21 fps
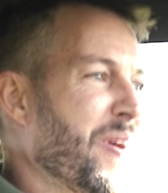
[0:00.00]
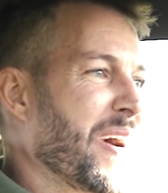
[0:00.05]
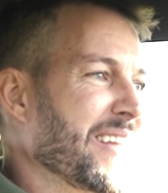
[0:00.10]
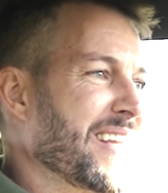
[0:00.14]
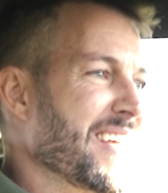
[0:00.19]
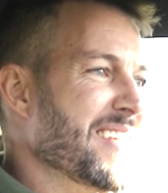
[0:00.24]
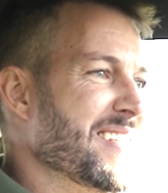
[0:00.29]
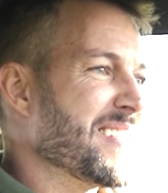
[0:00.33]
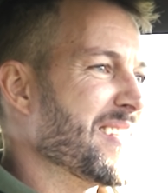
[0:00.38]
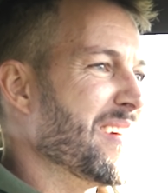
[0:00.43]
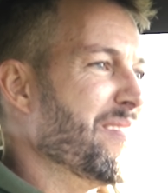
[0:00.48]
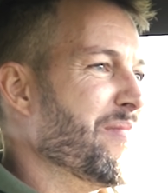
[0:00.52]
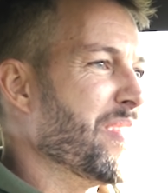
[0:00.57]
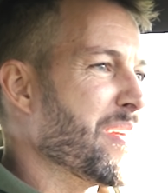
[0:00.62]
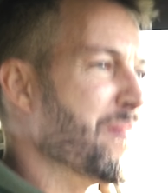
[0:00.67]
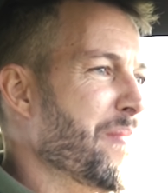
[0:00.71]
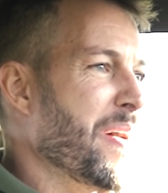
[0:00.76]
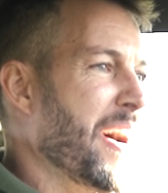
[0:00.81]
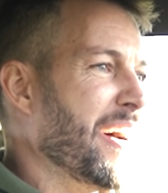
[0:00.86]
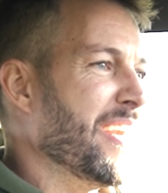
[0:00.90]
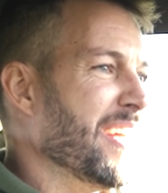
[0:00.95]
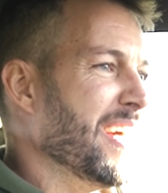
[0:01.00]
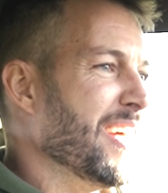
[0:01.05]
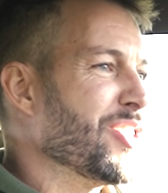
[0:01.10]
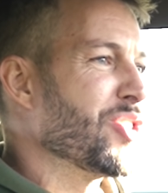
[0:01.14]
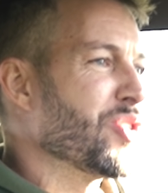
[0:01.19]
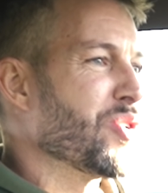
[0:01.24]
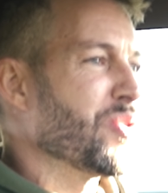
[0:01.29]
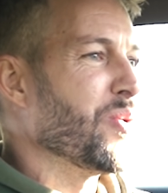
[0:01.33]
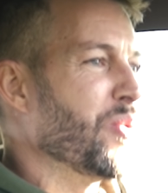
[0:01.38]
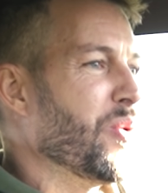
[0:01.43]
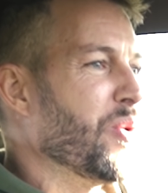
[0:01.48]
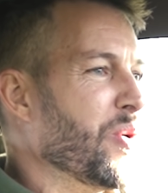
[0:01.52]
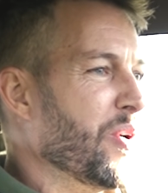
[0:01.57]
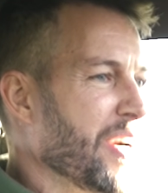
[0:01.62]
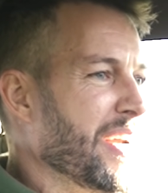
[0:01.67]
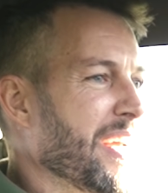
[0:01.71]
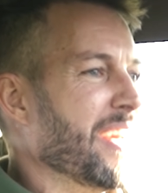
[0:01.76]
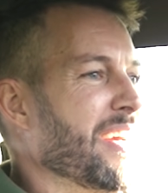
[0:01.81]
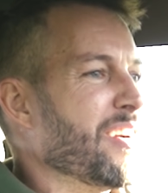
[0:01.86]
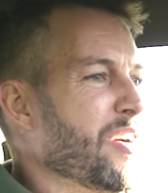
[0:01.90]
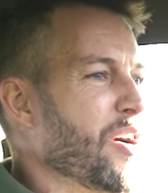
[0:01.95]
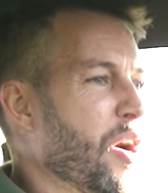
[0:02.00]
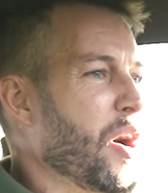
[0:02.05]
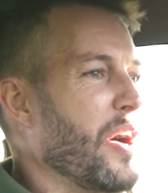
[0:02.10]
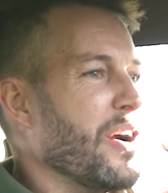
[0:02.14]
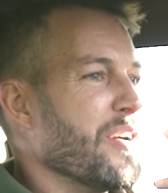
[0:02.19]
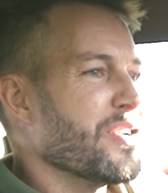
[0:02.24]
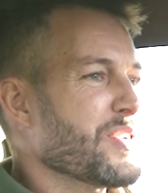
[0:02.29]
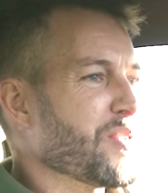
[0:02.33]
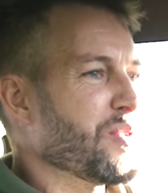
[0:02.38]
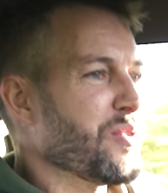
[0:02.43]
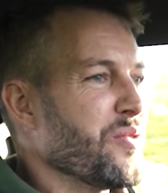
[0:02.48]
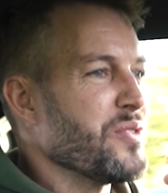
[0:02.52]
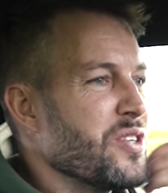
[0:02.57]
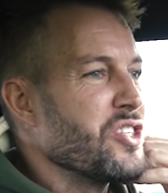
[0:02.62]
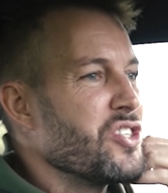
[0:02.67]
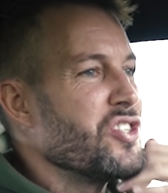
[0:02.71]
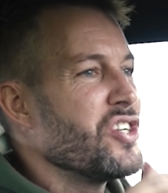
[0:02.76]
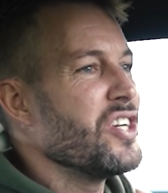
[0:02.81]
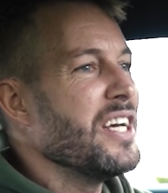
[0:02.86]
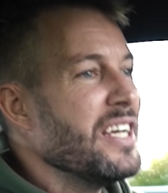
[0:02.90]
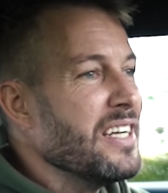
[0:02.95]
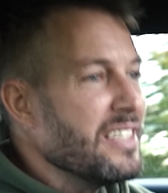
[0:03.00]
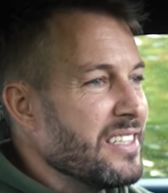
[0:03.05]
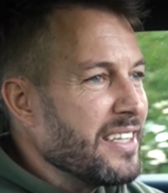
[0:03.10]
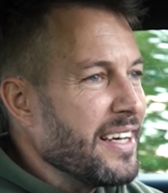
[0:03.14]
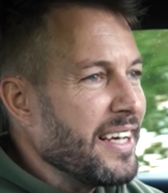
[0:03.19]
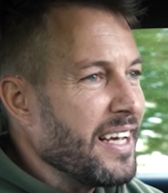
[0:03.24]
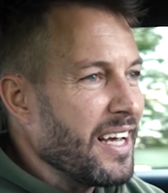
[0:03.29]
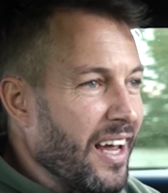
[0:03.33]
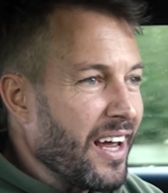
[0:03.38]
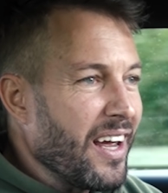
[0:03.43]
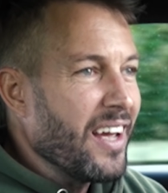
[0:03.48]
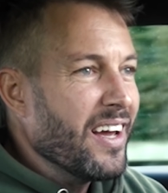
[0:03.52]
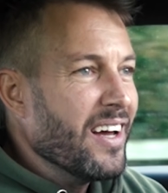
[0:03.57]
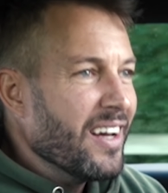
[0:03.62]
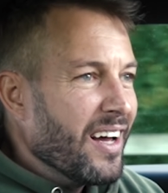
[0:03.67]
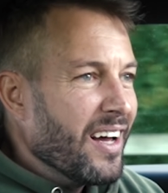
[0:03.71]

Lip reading: but there's something about a touring car, a sort of a GT